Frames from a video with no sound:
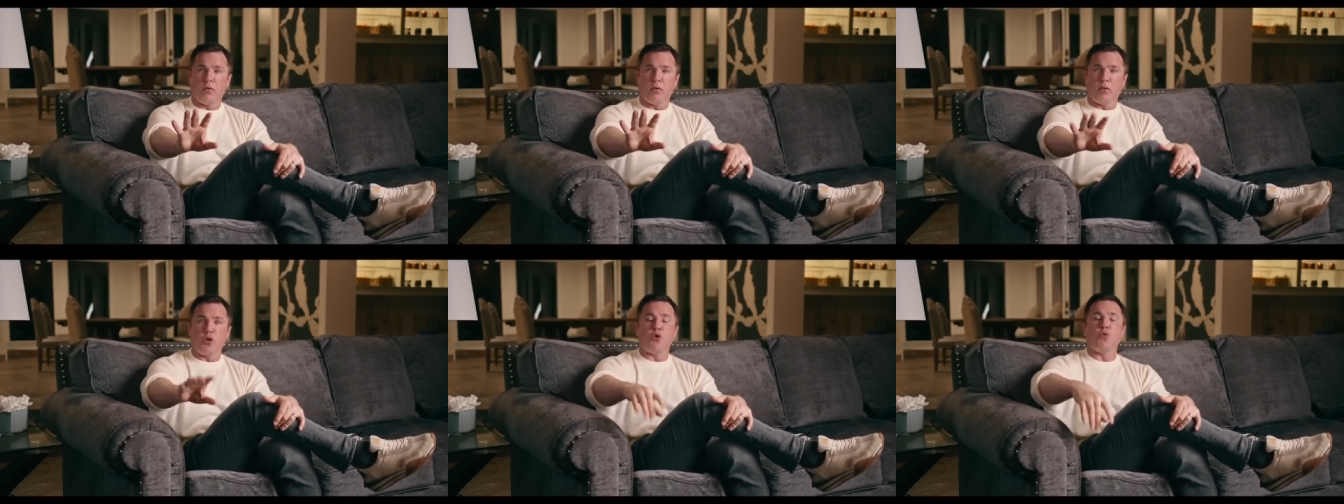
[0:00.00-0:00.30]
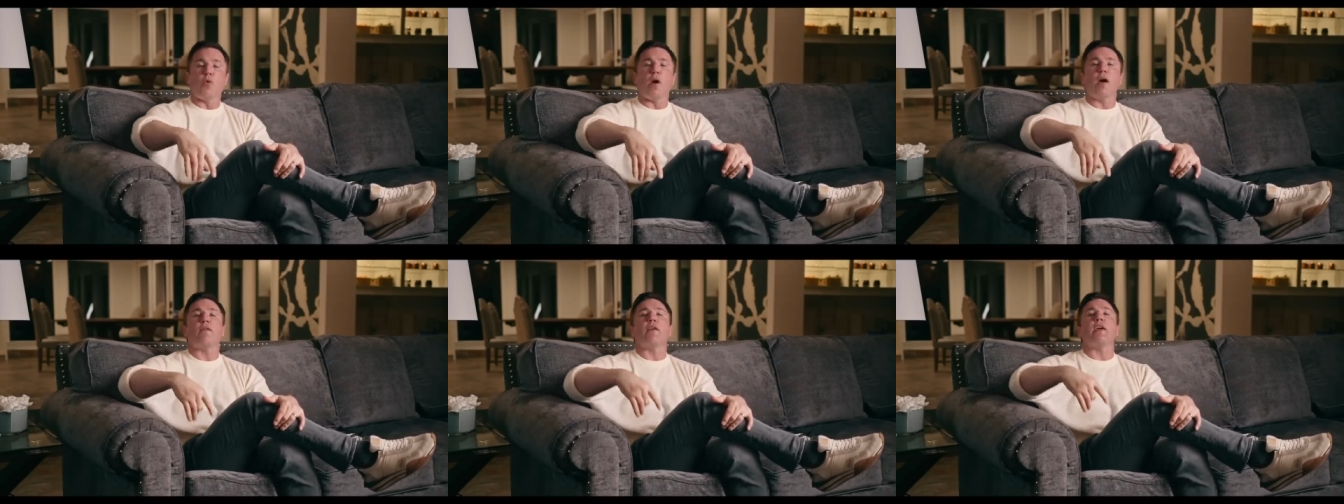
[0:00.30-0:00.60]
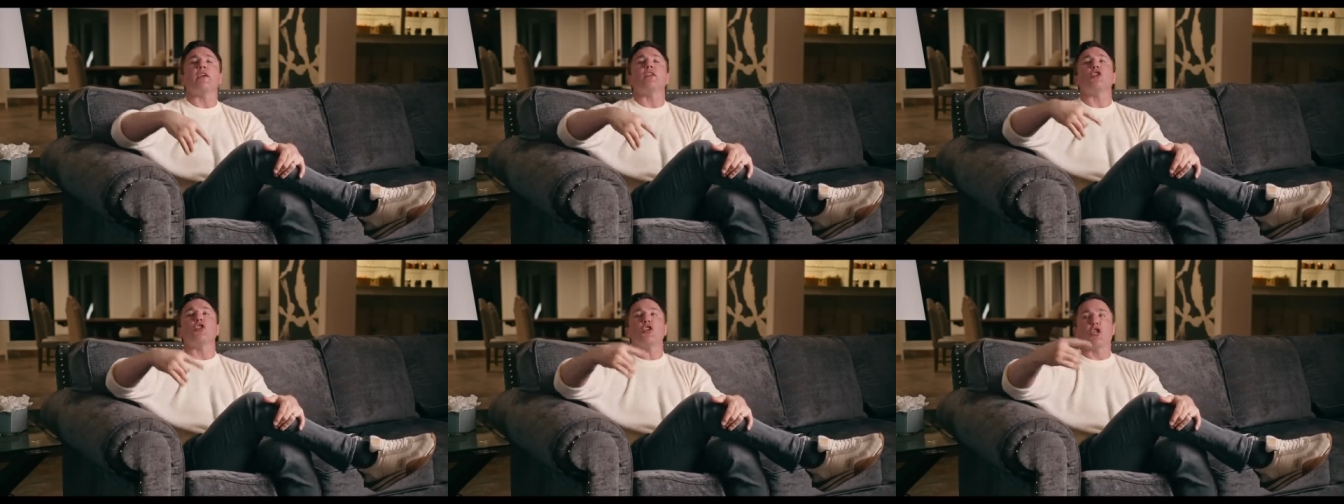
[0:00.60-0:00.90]
you have
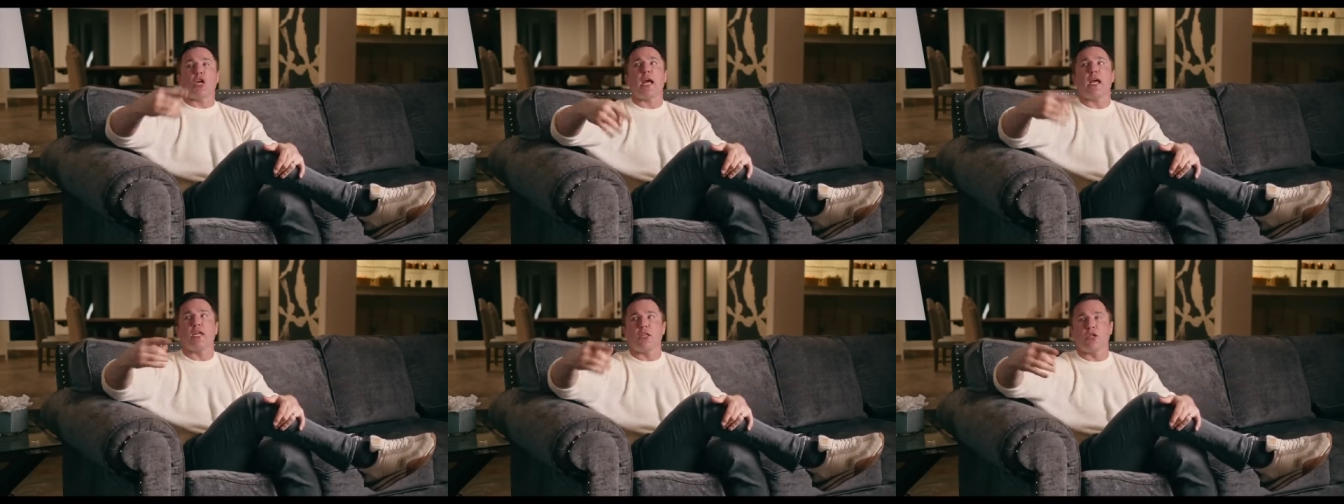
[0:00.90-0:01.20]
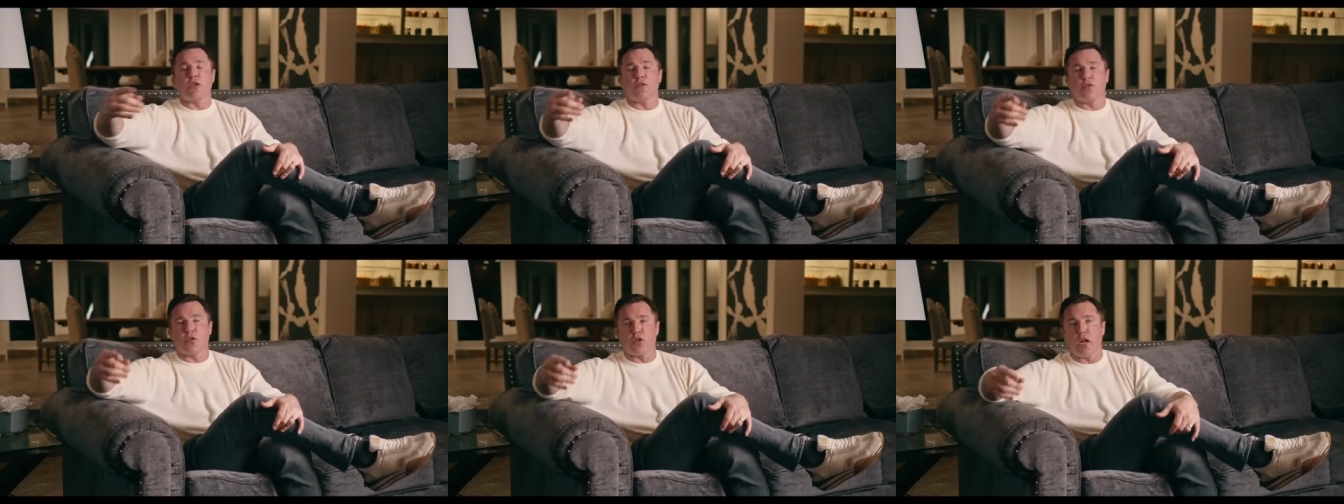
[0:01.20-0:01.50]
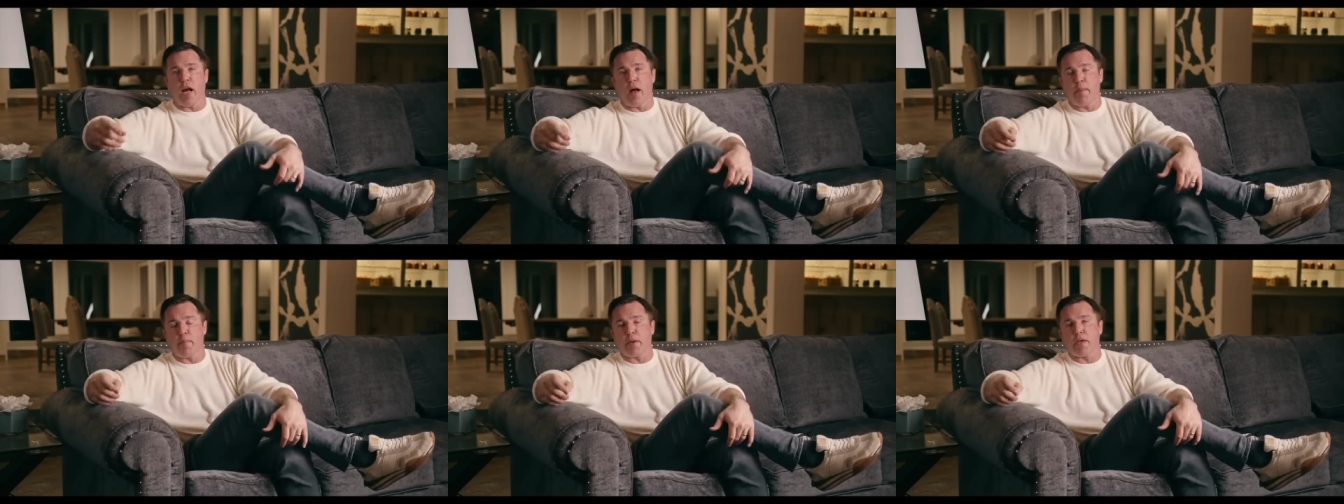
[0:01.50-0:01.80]
a chance of
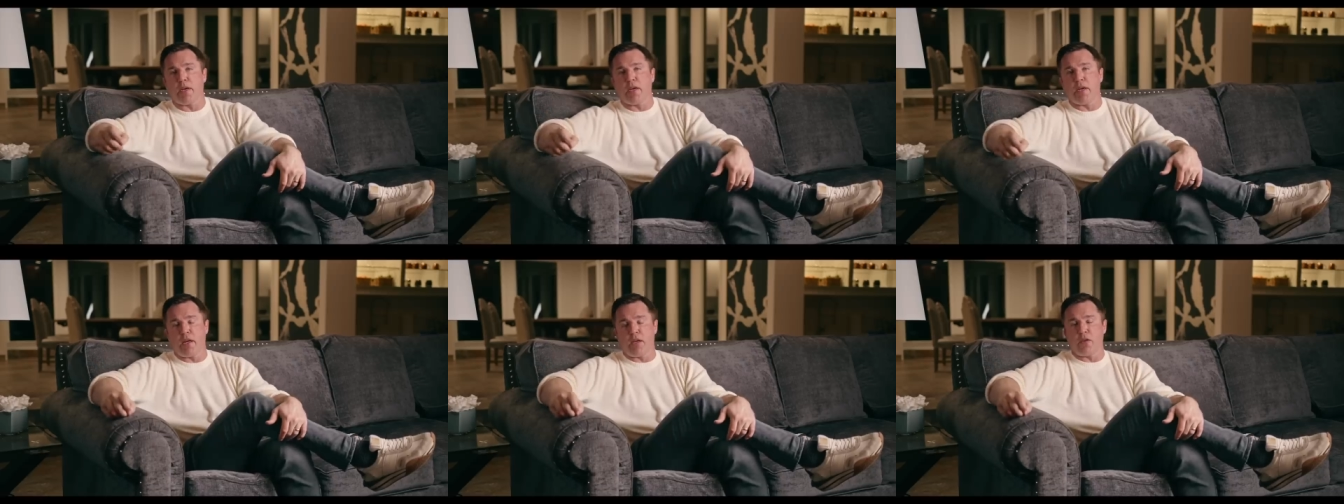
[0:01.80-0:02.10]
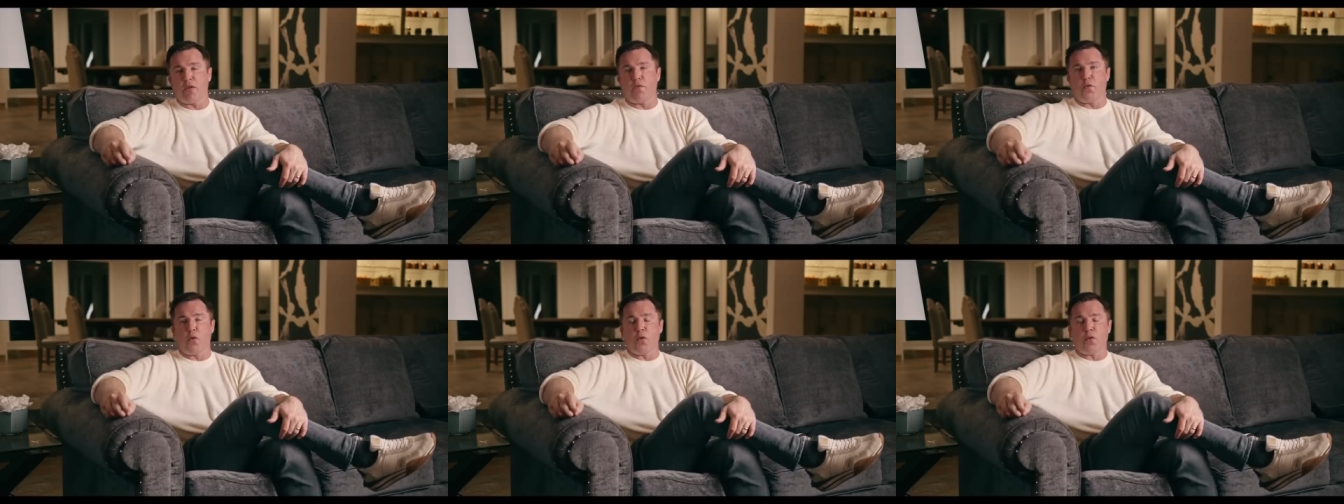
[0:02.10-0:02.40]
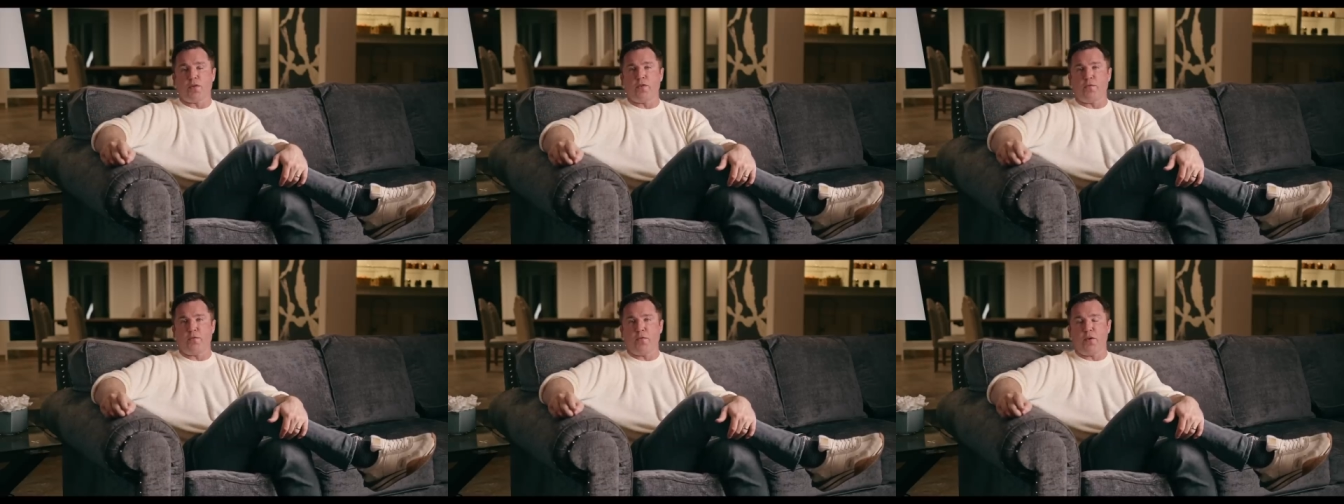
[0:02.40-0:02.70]
stopping it in the
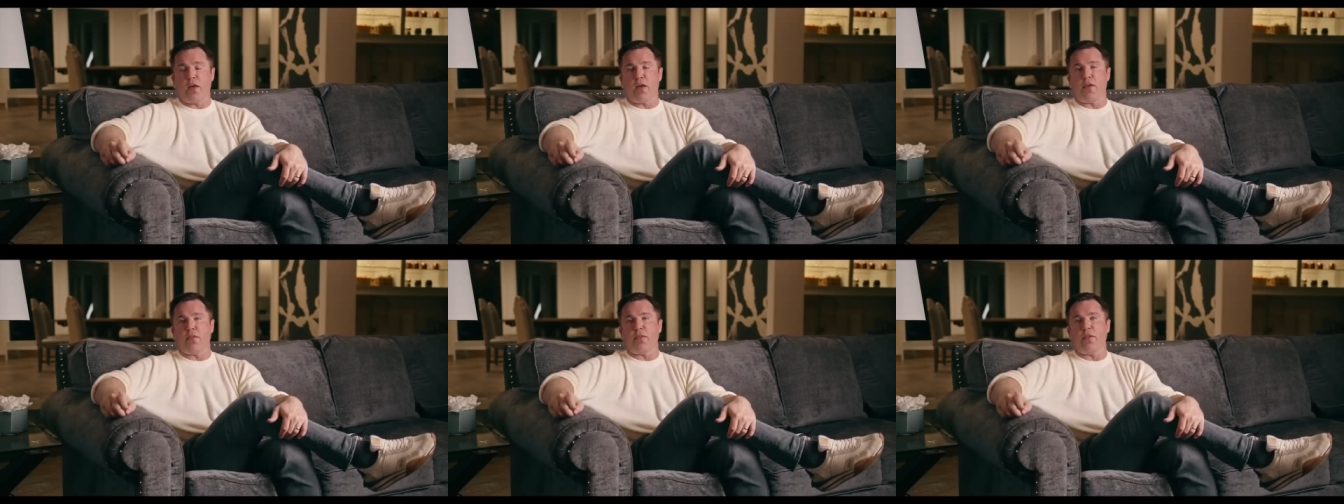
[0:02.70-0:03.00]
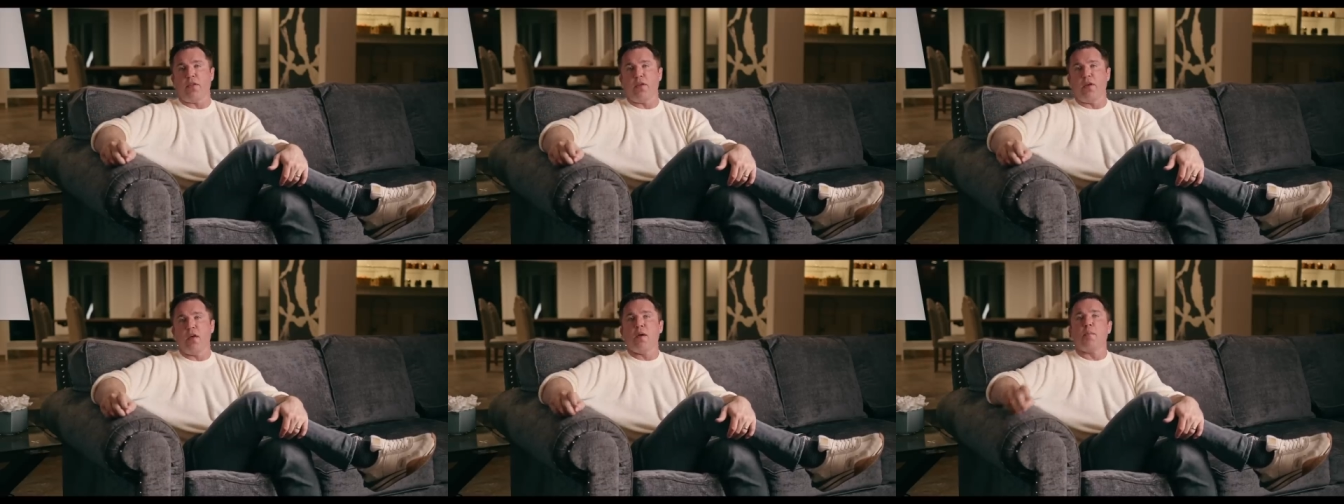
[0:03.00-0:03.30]
fourth and fifth.